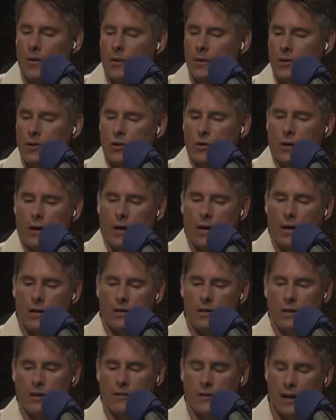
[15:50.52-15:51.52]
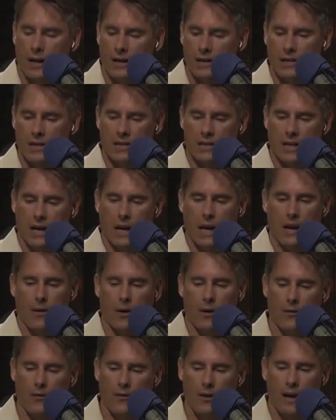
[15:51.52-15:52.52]
is joining us. is the site,
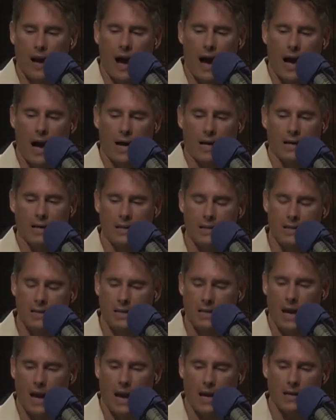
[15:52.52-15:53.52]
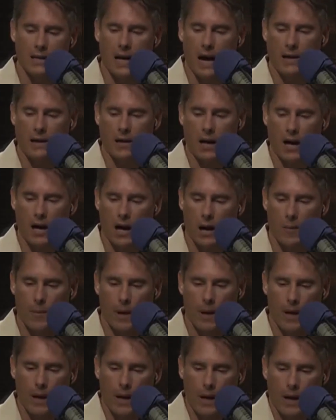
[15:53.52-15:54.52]
novica.com.